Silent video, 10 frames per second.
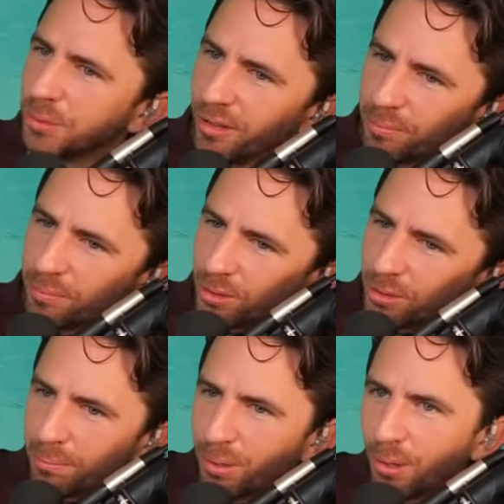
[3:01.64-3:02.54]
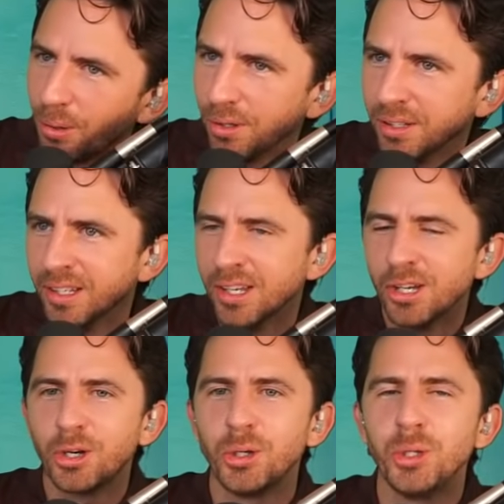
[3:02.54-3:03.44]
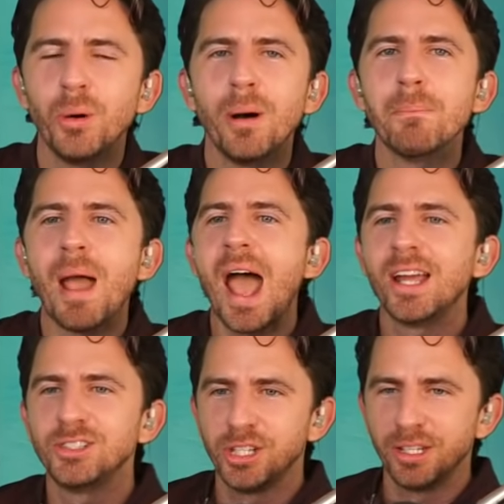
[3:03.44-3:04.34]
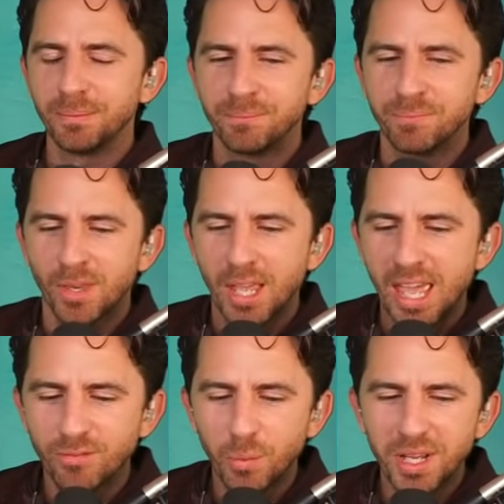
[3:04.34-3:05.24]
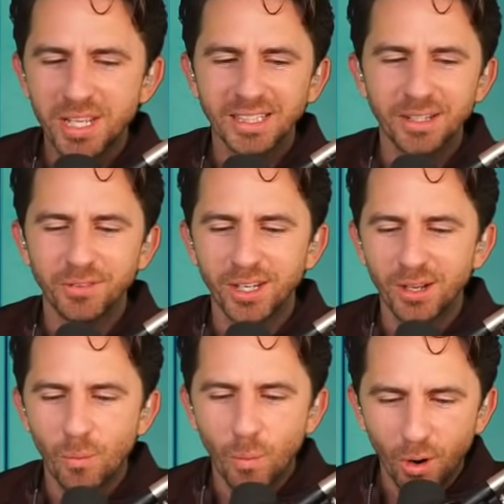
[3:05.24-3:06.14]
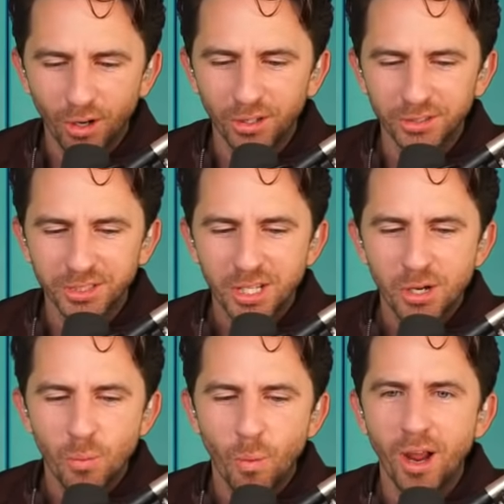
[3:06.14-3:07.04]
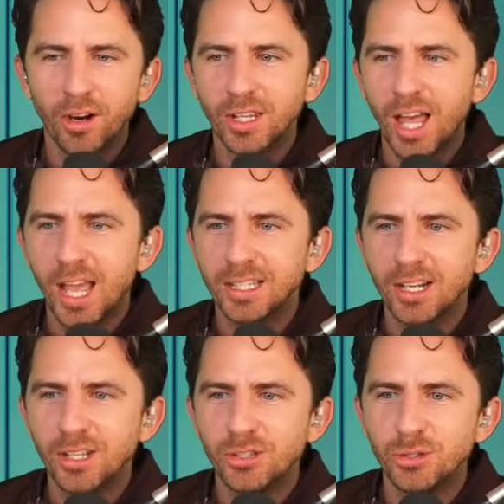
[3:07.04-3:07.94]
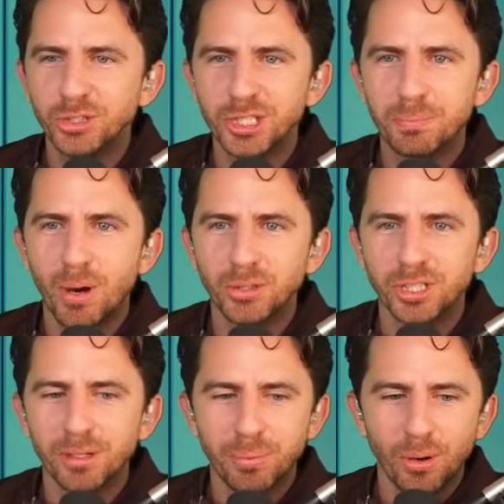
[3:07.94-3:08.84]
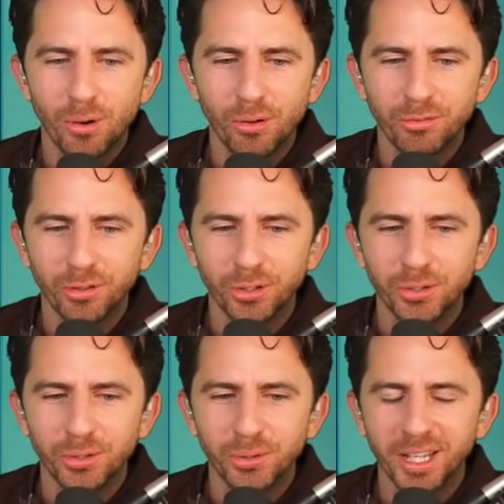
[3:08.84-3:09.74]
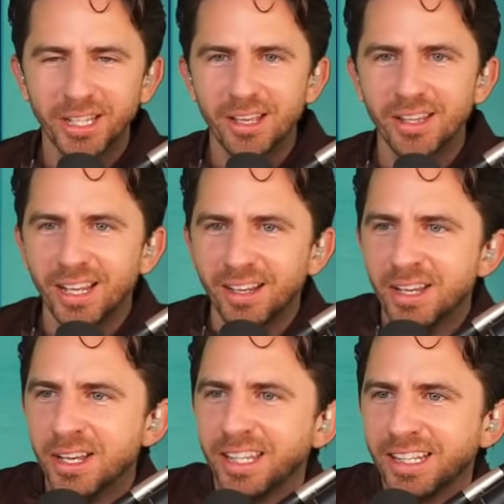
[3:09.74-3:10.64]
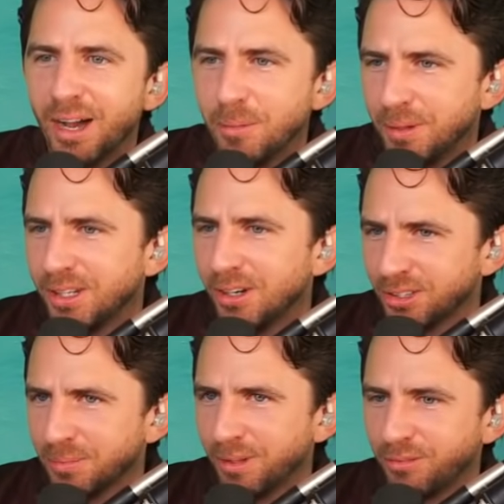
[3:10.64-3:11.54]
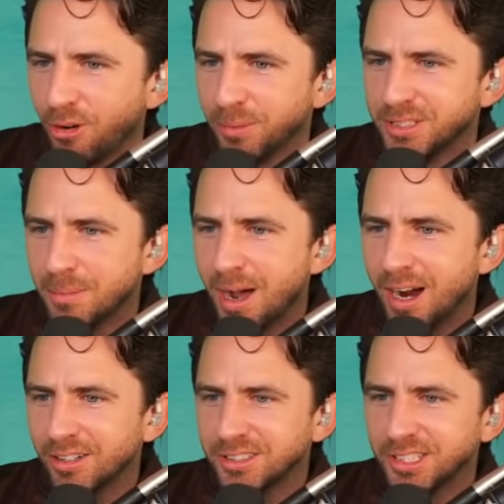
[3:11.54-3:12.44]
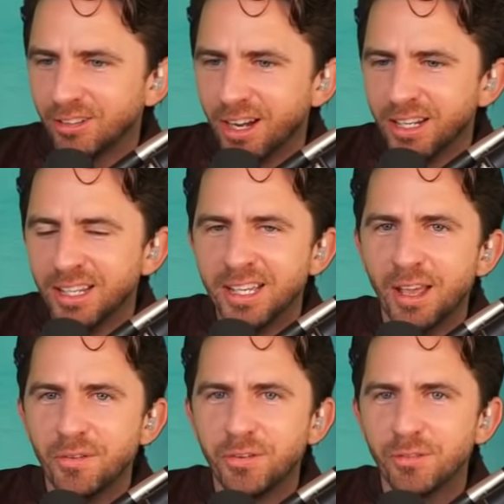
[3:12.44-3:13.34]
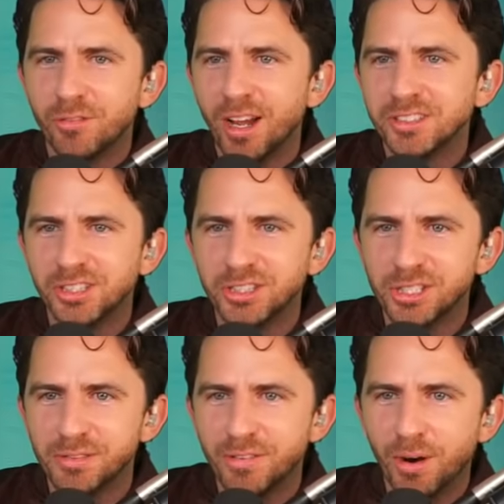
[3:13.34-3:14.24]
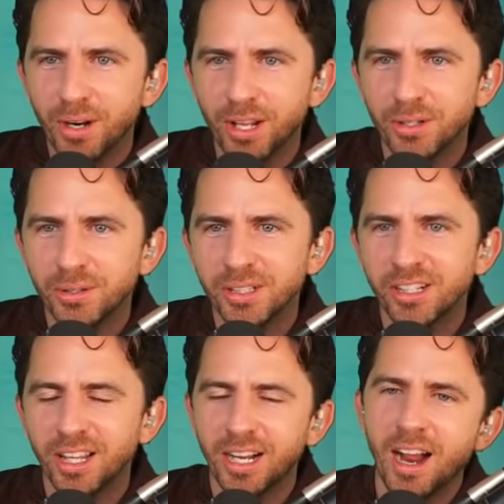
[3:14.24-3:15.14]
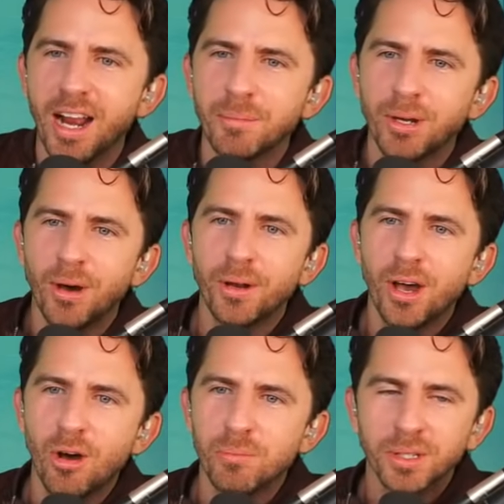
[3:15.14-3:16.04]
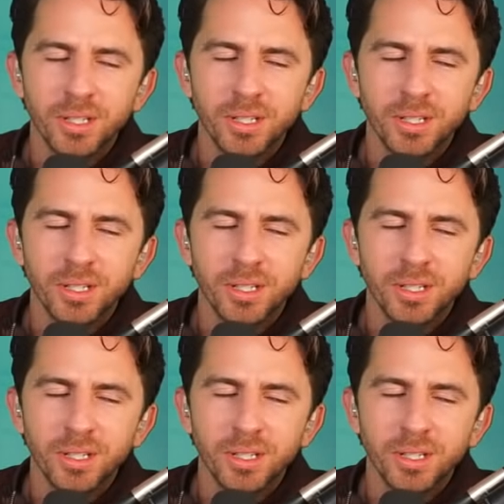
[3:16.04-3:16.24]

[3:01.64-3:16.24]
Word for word: she would have posted a poll. Could you imagine if we lived in a world where, like, you just posted a poll for who like eh, like a, eh, like that would be the ultimate form of democracy right if your friends could just vote on who you're like all right i'm going home